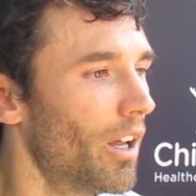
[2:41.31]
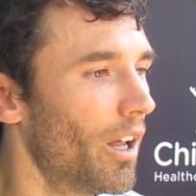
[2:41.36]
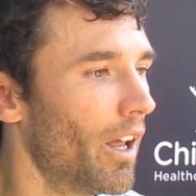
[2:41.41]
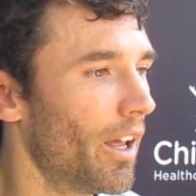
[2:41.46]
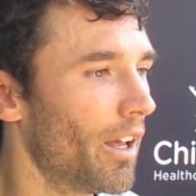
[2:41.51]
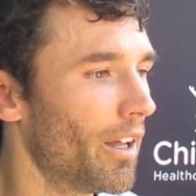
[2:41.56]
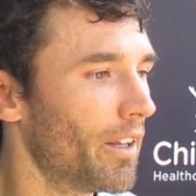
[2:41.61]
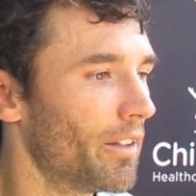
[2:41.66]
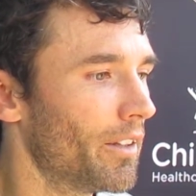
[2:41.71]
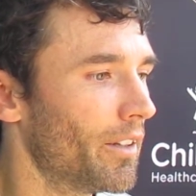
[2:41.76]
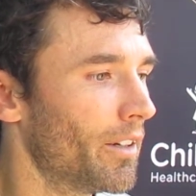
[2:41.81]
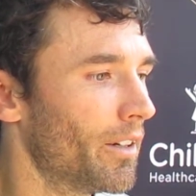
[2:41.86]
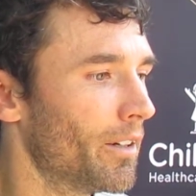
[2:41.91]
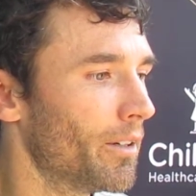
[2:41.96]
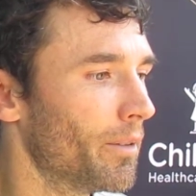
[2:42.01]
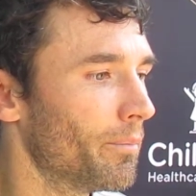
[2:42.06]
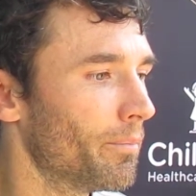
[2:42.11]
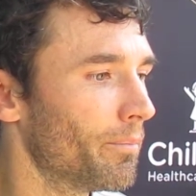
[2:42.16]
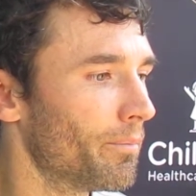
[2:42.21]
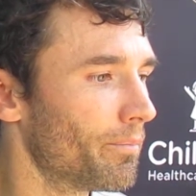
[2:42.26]
And
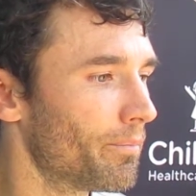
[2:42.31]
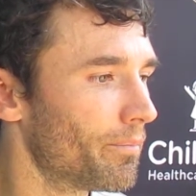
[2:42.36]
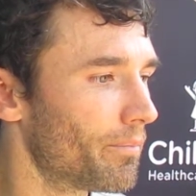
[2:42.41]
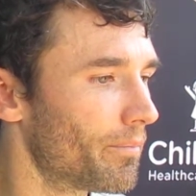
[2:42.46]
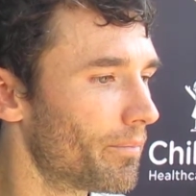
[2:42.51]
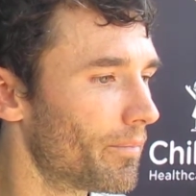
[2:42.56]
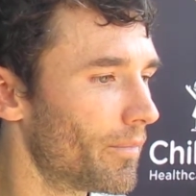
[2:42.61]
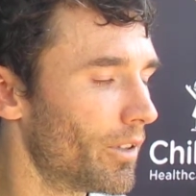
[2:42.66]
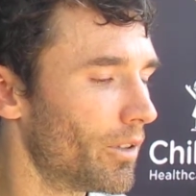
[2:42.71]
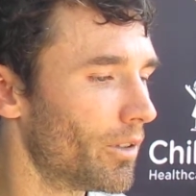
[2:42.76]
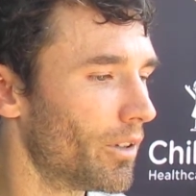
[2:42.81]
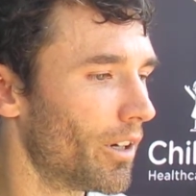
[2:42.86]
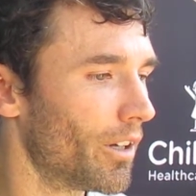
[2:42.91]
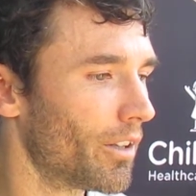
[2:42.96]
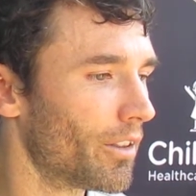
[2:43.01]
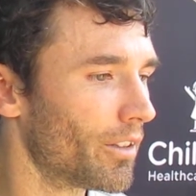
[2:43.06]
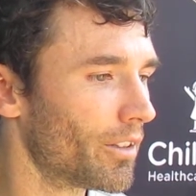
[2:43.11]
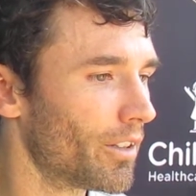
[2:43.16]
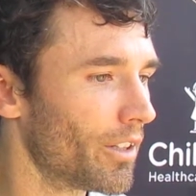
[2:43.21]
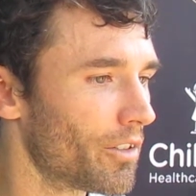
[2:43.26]
you know, I
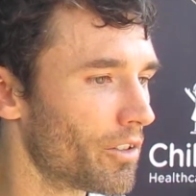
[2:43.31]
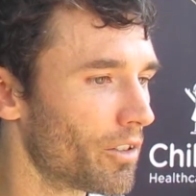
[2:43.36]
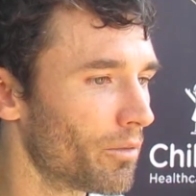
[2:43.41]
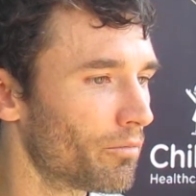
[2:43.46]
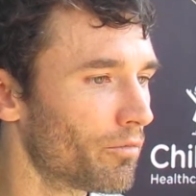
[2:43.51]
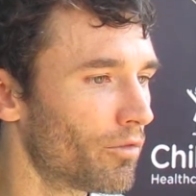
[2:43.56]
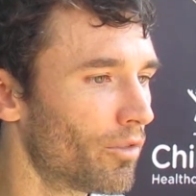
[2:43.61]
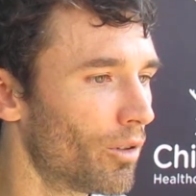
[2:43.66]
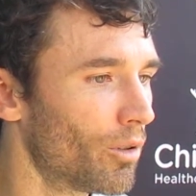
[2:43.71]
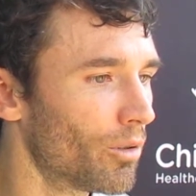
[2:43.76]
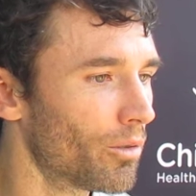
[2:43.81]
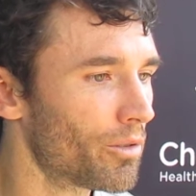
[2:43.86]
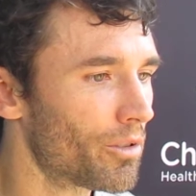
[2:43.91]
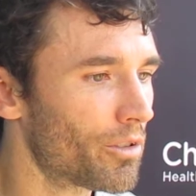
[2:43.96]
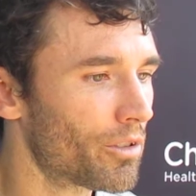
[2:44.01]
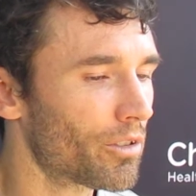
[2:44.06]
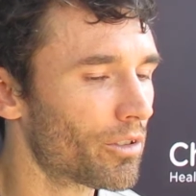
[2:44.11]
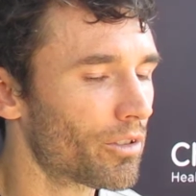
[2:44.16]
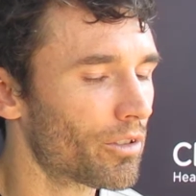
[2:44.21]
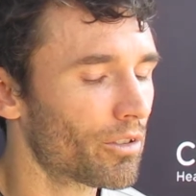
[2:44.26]
think that some
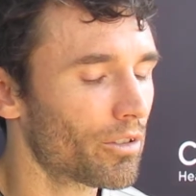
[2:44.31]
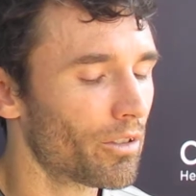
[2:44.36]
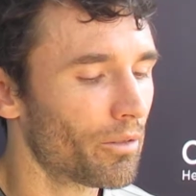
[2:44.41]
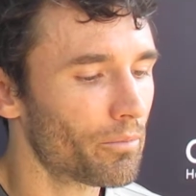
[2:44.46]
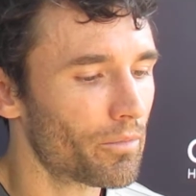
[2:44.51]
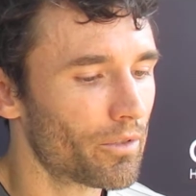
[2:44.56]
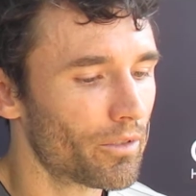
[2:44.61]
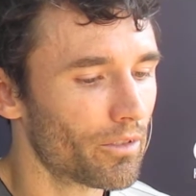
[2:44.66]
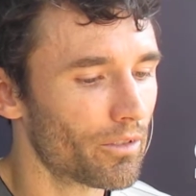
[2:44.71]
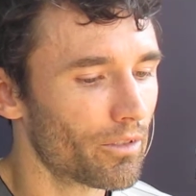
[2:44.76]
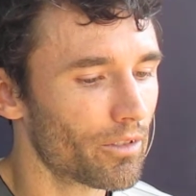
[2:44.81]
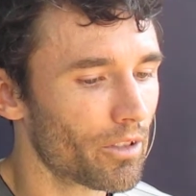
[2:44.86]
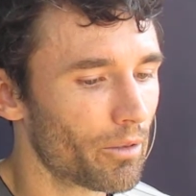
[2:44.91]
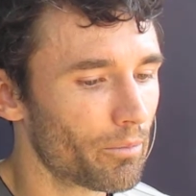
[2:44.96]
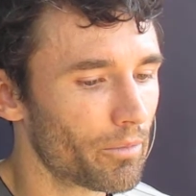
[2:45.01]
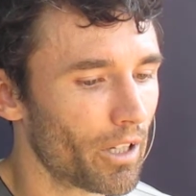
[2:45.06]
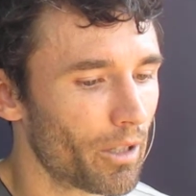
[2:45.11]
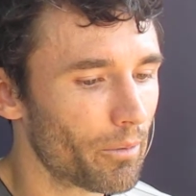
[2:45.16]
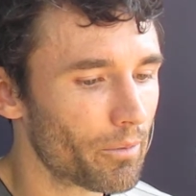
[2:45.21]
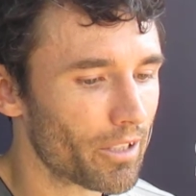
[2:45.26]
forwards
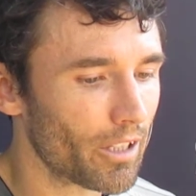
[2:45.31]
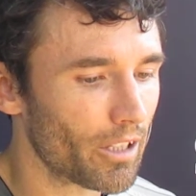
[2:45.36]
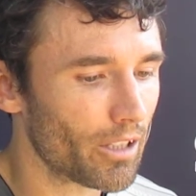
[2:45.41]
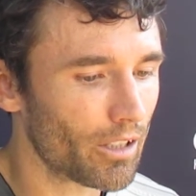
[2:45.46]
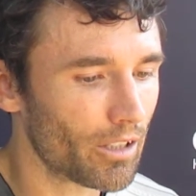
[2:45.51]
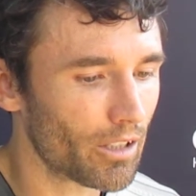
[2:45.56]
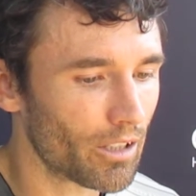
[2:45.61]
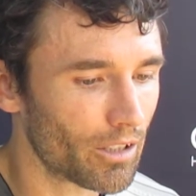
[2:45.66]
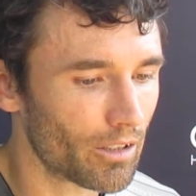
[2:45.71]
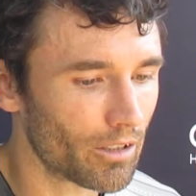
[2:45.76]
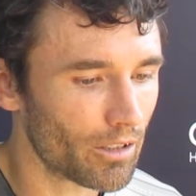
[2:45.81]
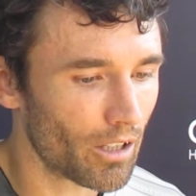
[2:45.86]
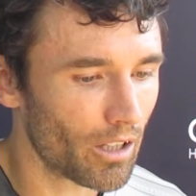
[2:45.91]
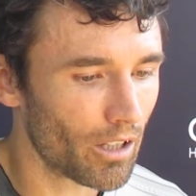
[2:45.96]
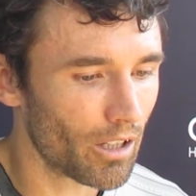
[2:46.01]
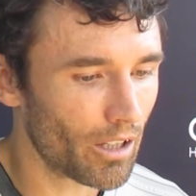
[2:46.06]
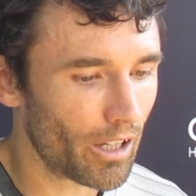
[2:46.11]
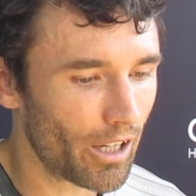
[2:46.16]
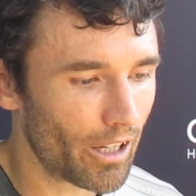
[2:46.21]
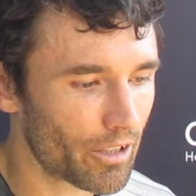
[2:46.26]
sometimes get a little
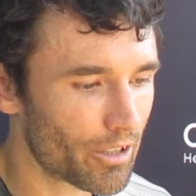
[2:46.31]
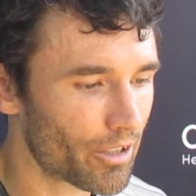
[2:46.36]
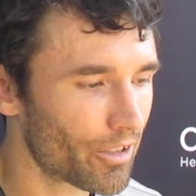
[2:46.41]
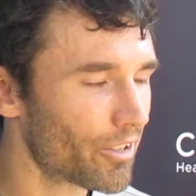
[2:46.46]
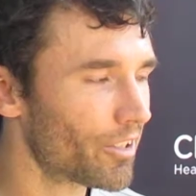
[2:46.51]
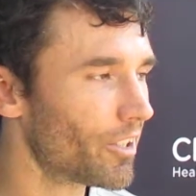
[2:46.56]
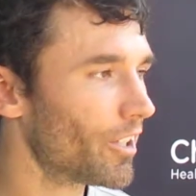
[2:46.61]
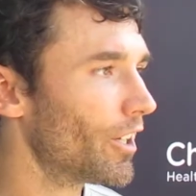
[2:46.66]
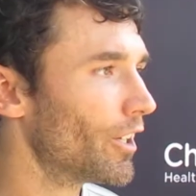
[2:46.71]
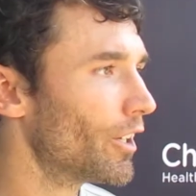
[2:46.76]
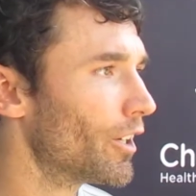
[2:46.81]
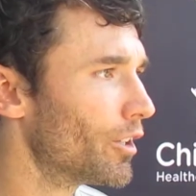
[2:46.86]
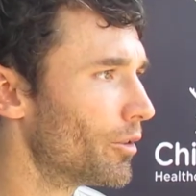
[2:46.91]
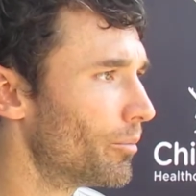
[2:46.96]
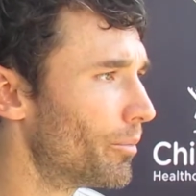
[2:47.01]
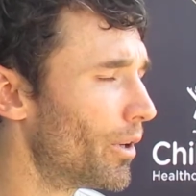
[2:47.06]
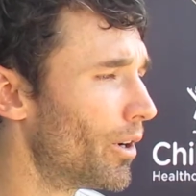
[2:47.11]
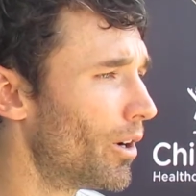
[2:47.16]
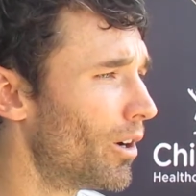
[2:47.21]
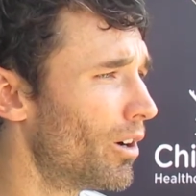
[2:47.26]
anxious to get on the
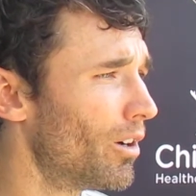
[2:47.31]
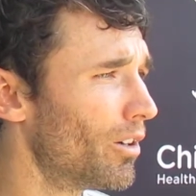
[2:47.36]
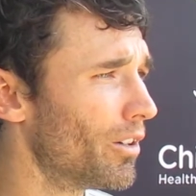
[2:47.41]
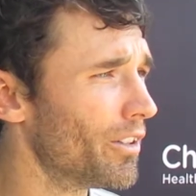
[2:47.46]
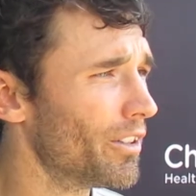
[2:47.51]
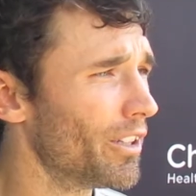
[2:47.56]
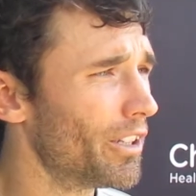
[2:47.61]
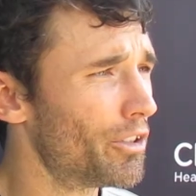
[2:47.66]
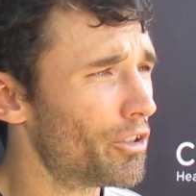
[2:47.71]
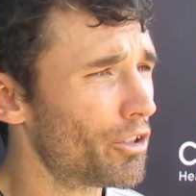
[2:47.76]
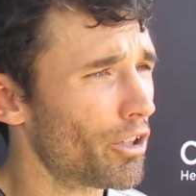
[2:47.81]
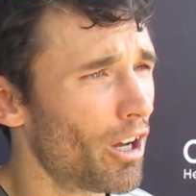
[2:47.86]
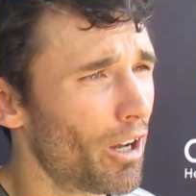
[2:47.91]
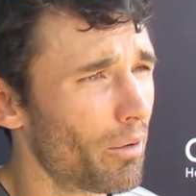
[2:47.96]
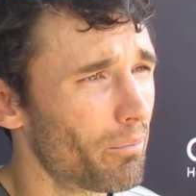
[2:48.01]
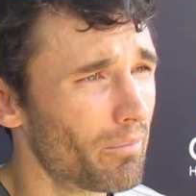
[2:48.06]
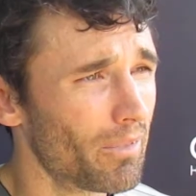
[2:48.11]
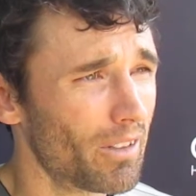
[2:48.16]
ball, and they drop